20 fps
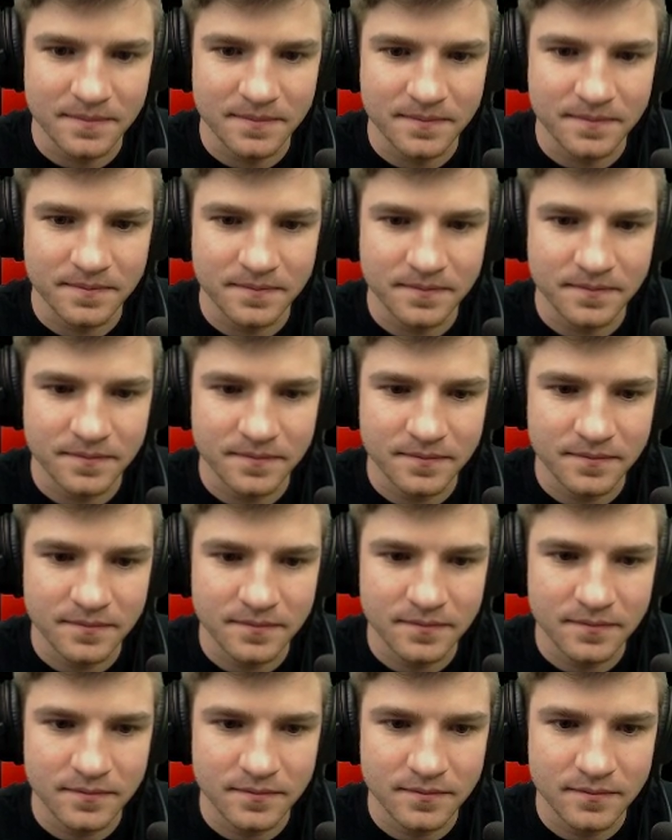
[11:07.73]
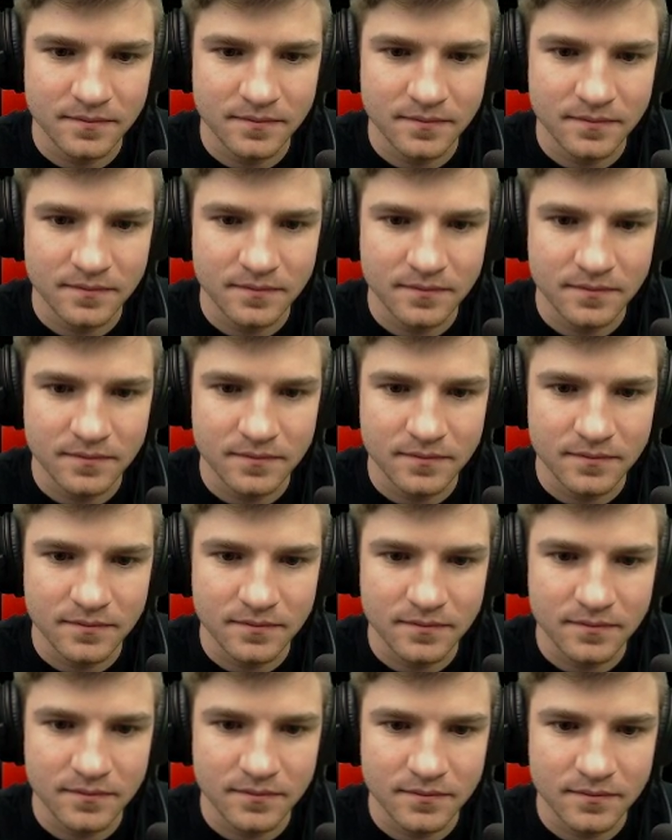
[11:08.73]

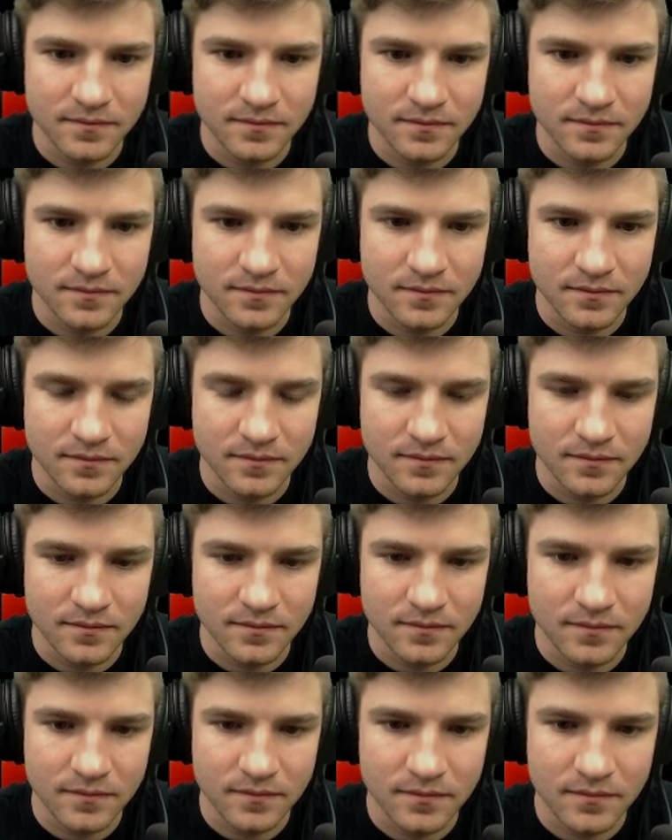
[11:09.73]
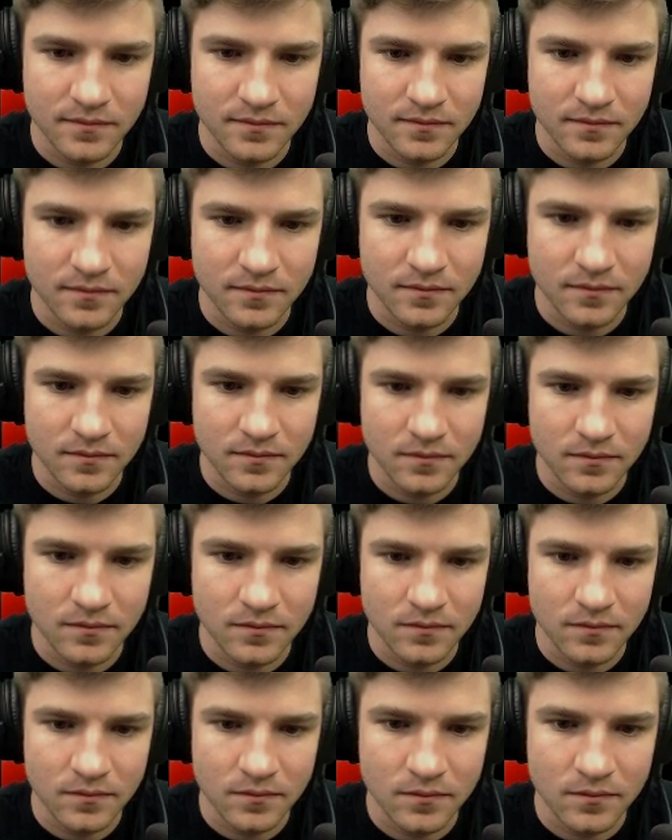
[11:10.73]
No one is speaking in this clip.